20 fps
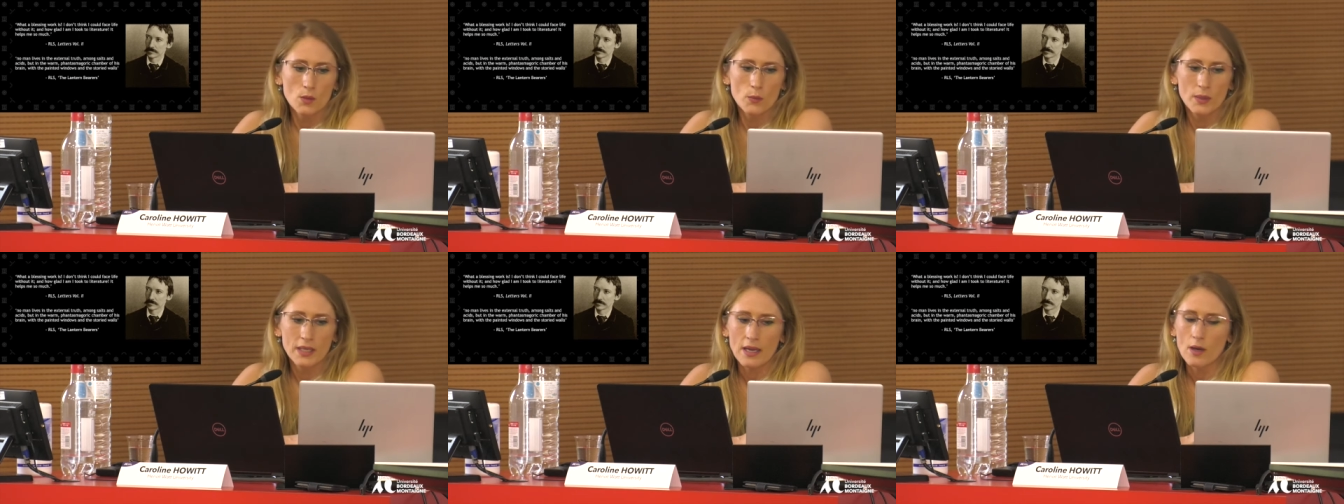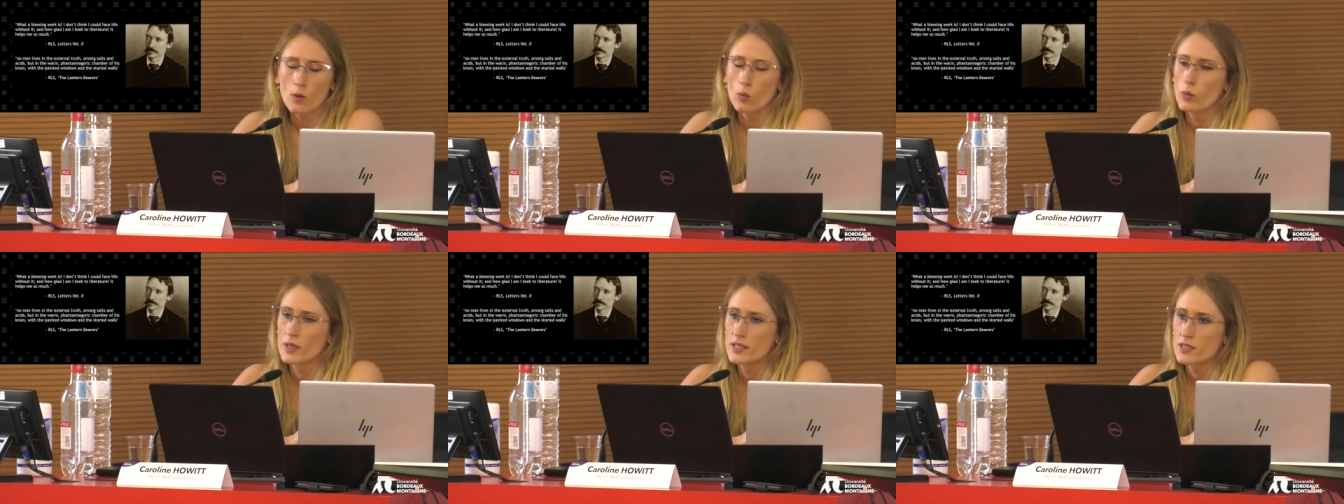We
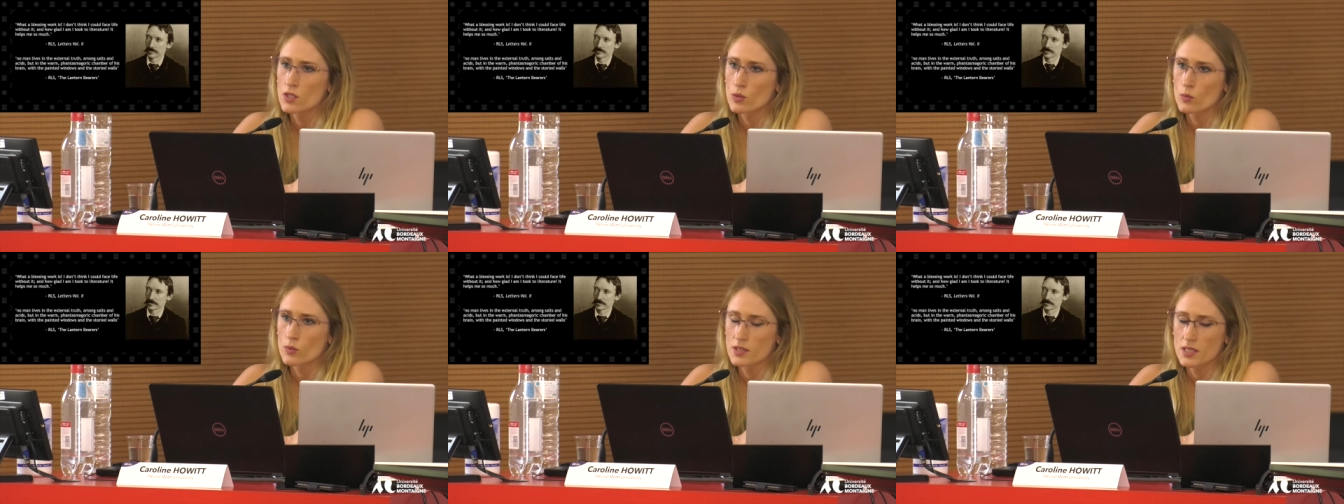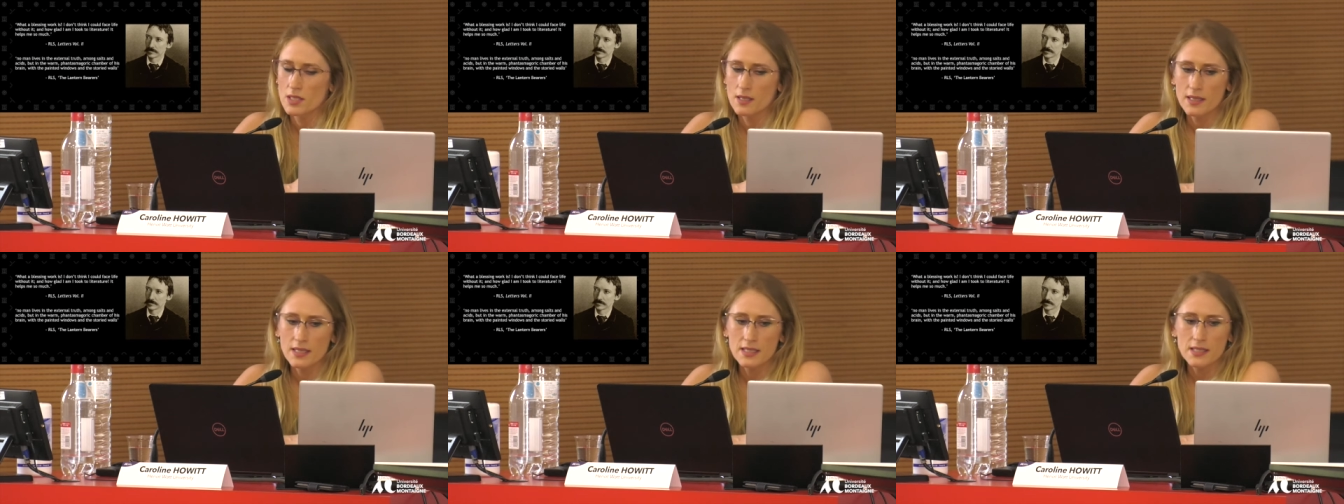get a window
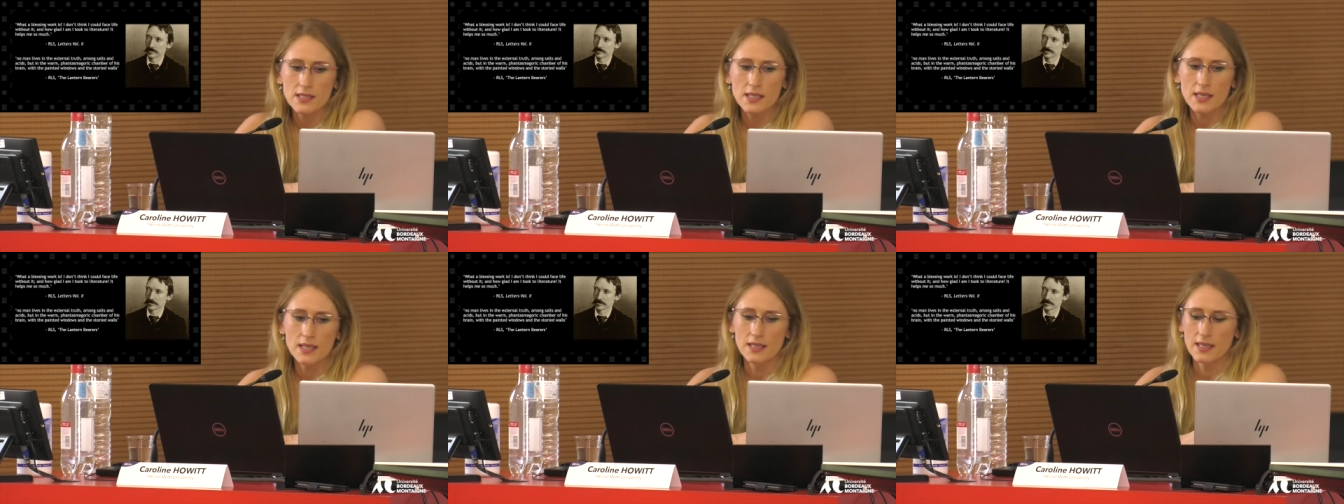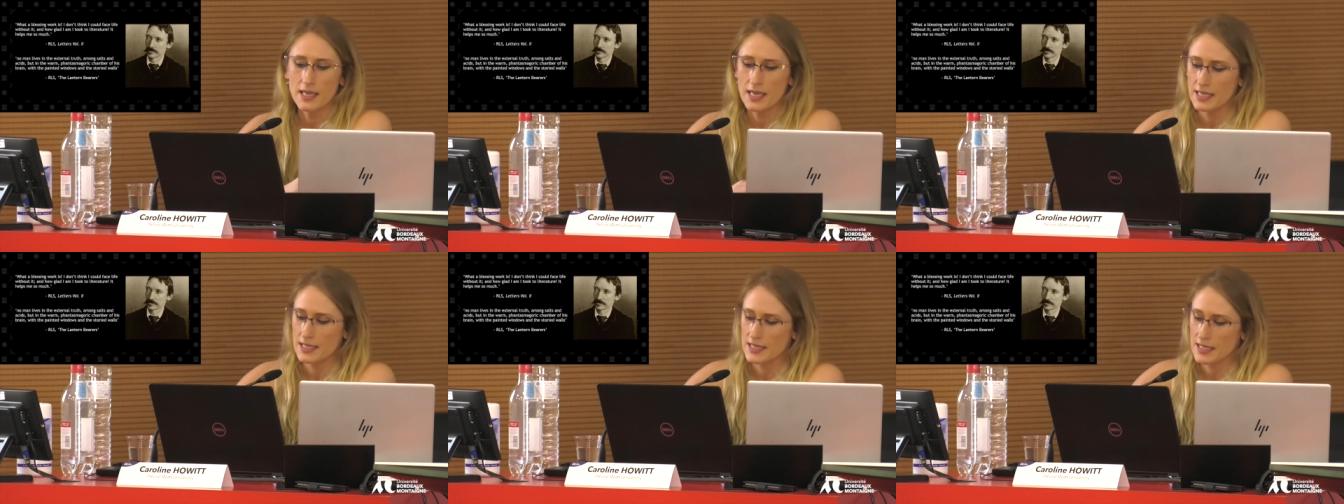onto this
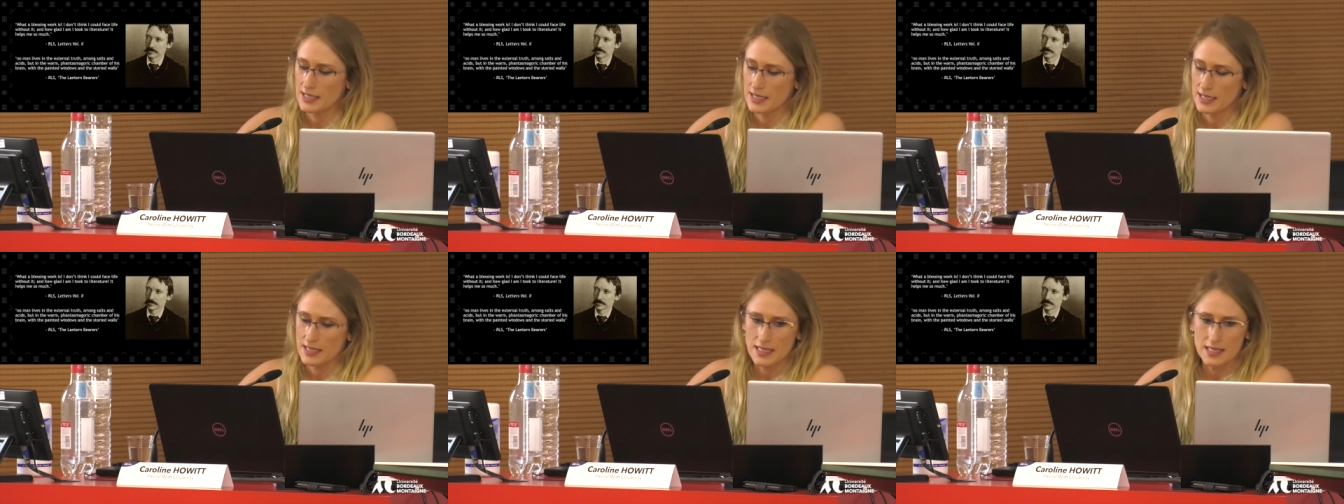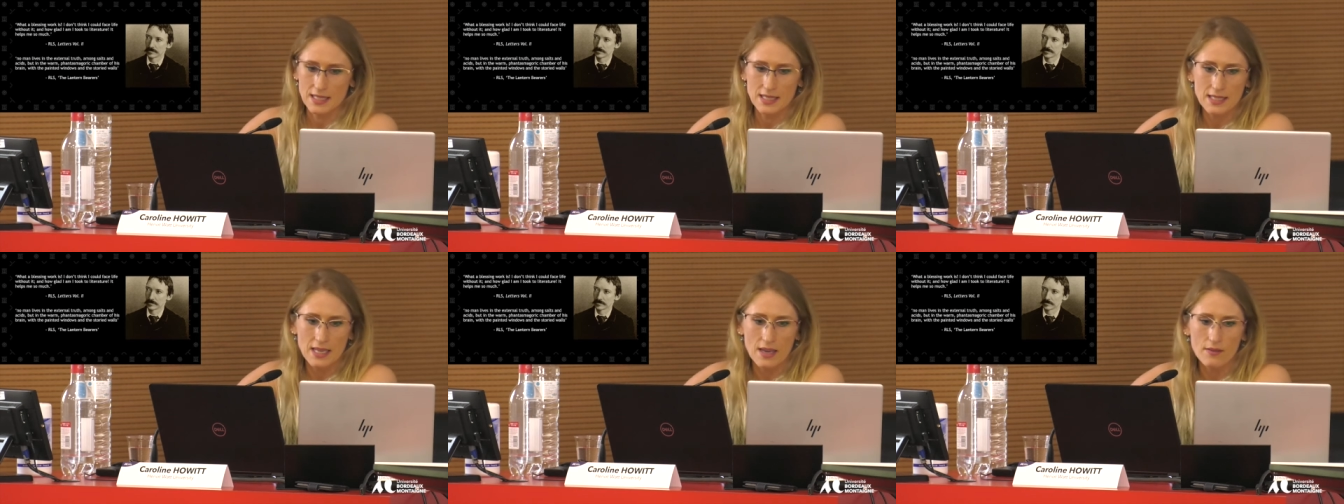in
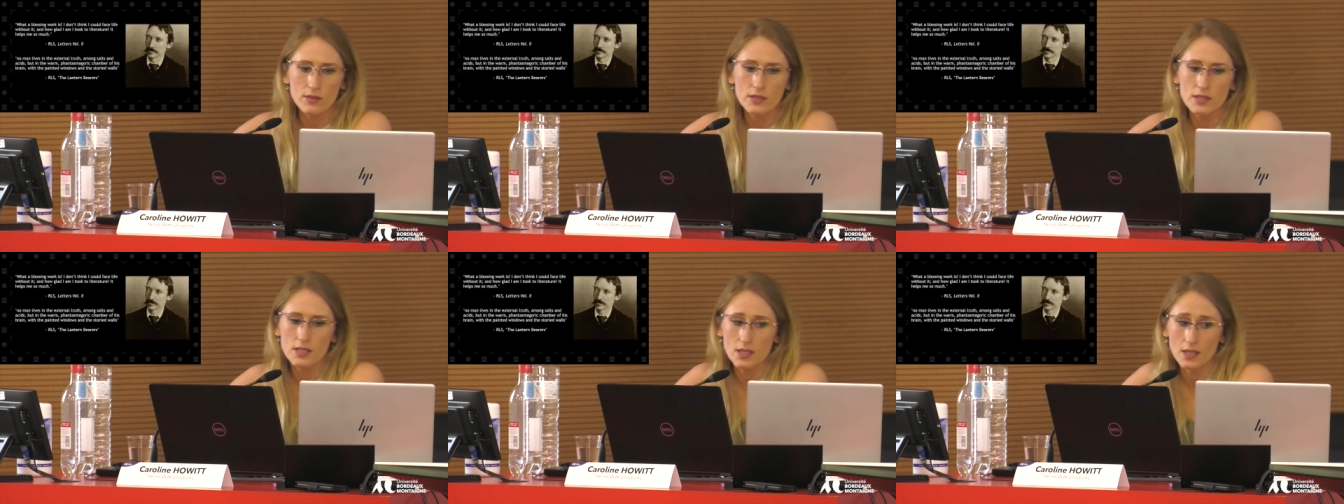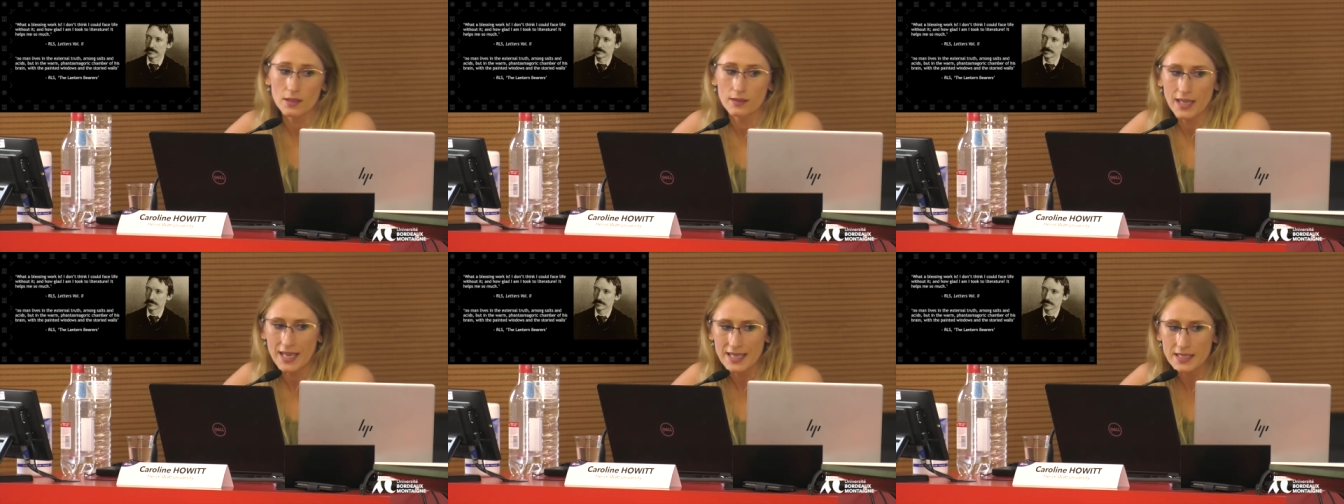1887's
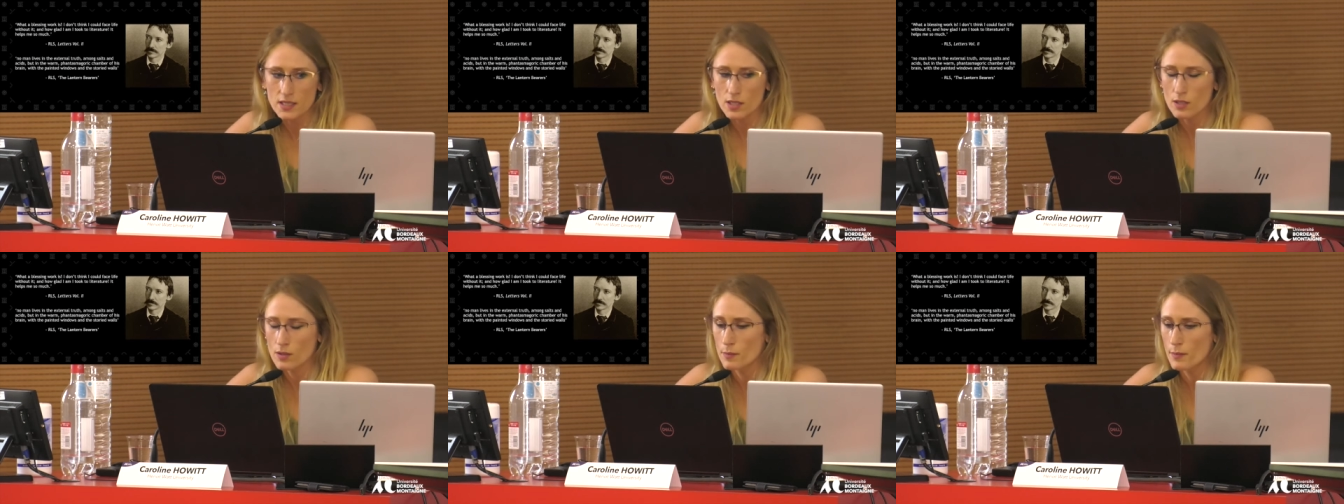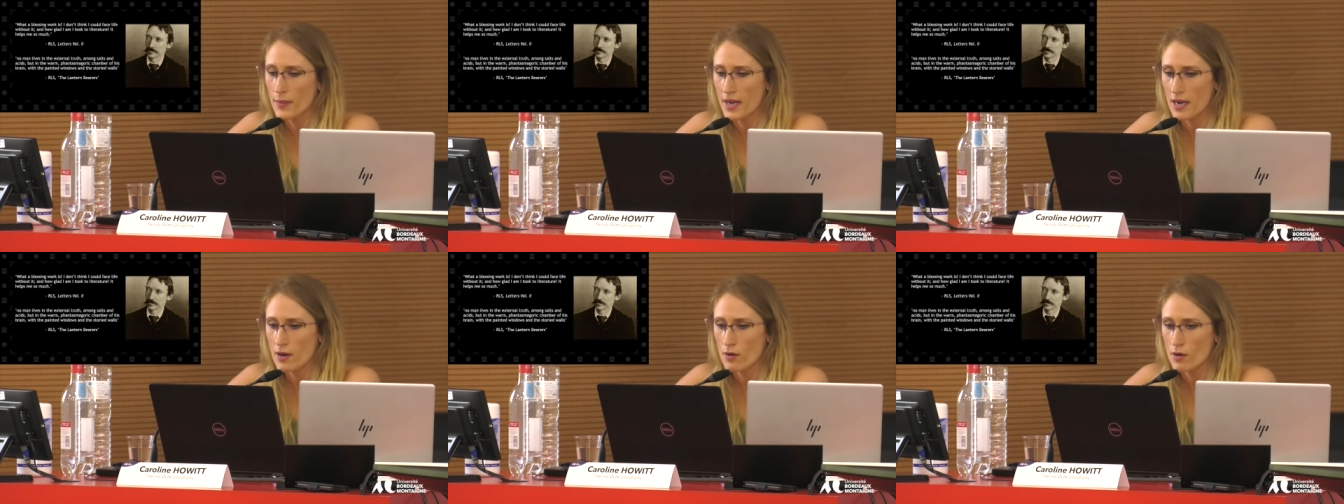The
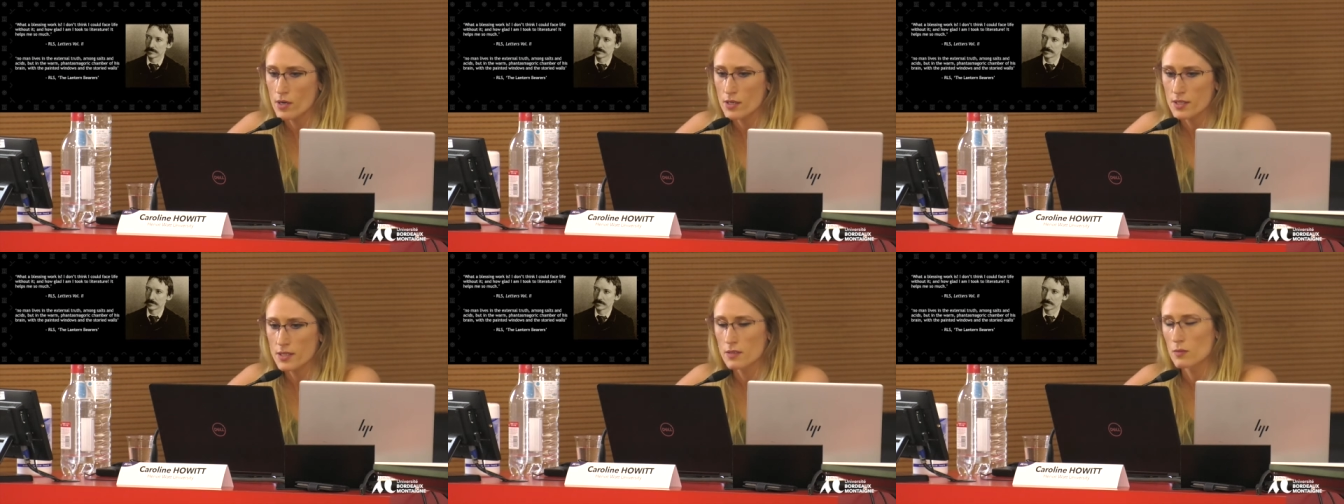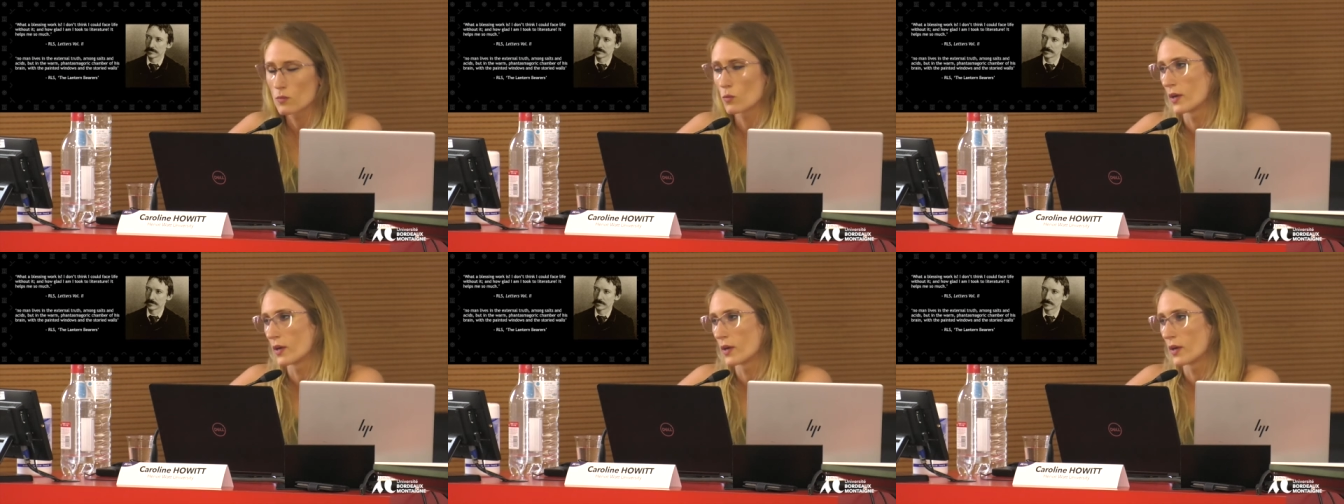Lantern Bearers,